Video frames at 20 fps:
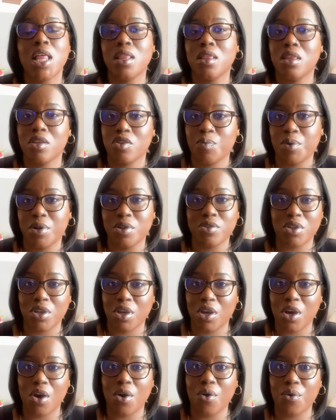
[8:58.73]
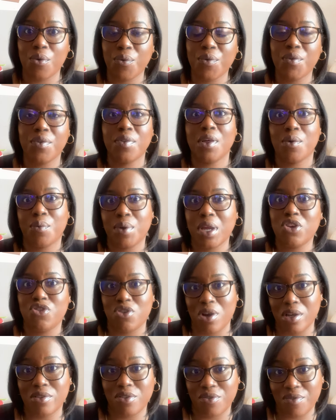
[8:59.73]
this person go that we are
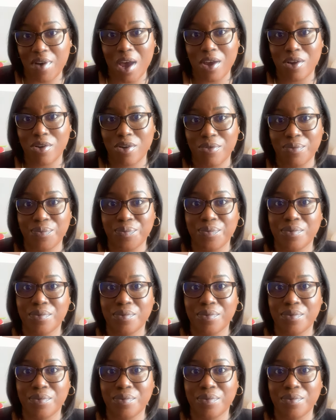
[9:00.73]
trying to fire?